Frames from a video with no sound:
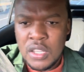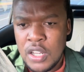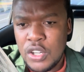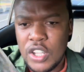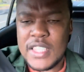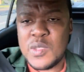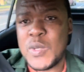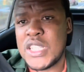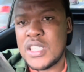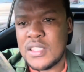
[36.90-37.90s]
not as
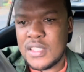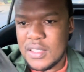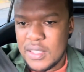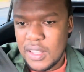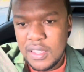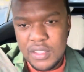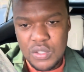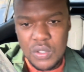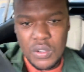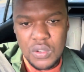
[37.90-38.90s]
much as yesterday.
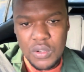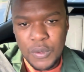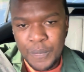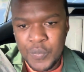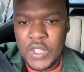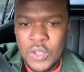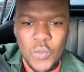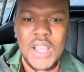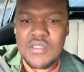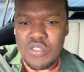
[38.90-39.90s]
So
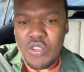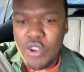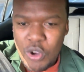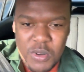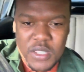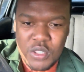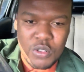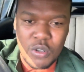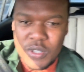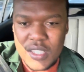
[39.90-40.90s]
we're
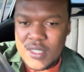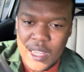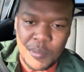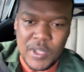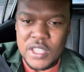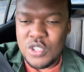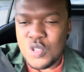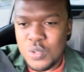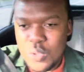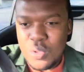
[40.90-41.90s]
slowly tapping
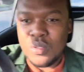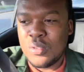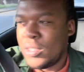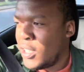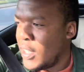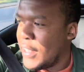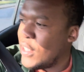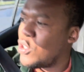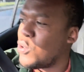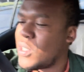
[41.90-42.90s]

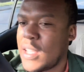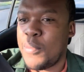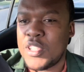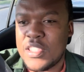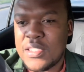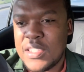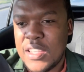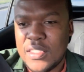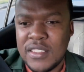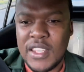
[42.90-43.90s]
into summer this
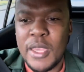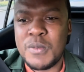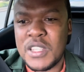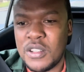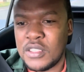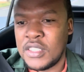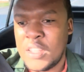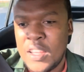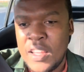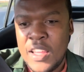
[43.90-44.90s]
side in Cape
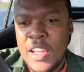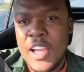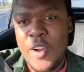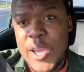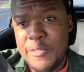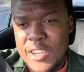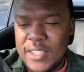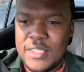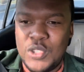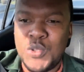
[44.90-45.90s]
Town. However,
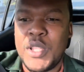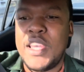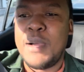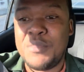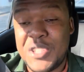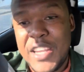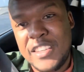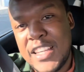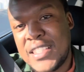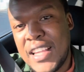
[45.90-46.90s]
today I'm
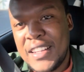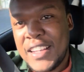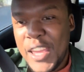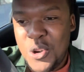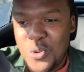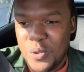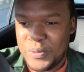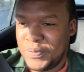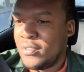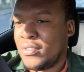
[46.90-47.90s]
driving a Sandero,
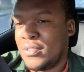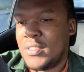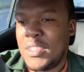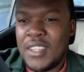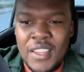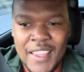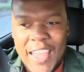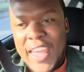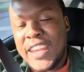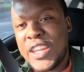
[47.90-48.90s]

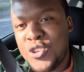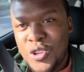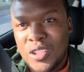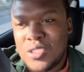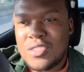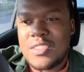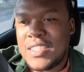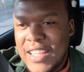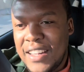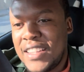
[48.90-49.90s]
a Renault
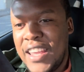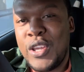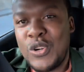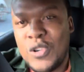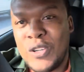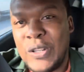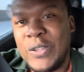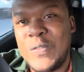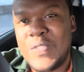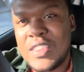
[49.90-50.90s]
Sandero
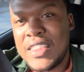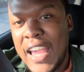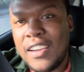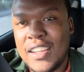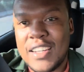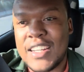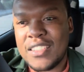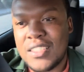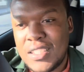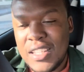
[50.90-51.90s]

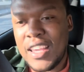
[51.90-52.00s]
900T